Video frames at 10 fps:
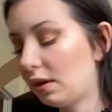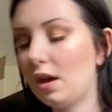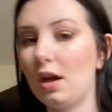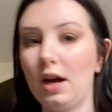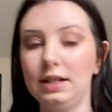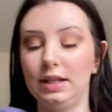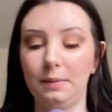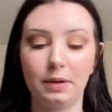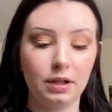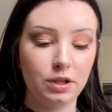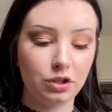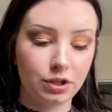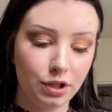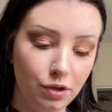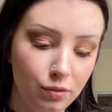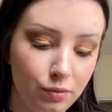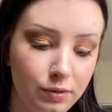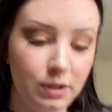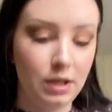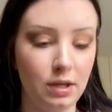I typically just use
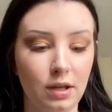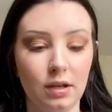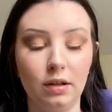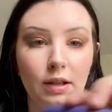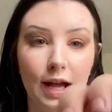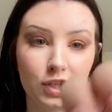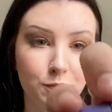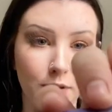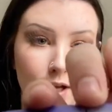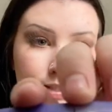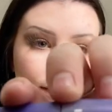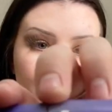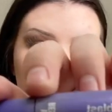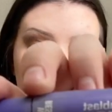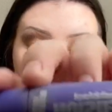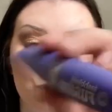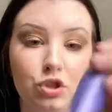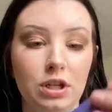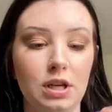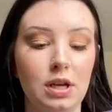the Lash Blast
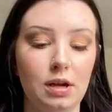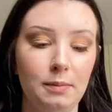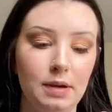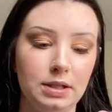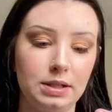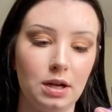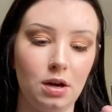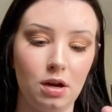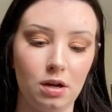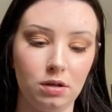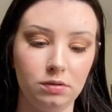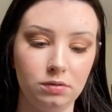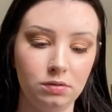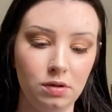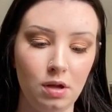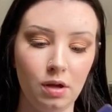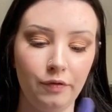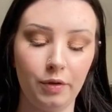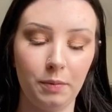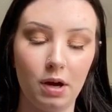Fusion mascara
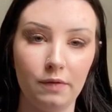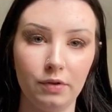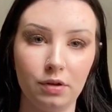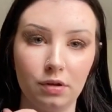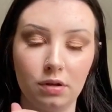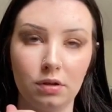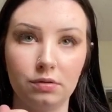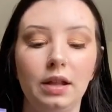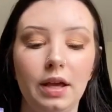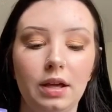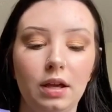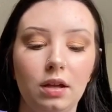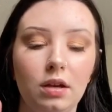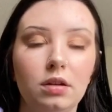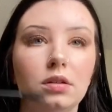from CoverGirl. I like it.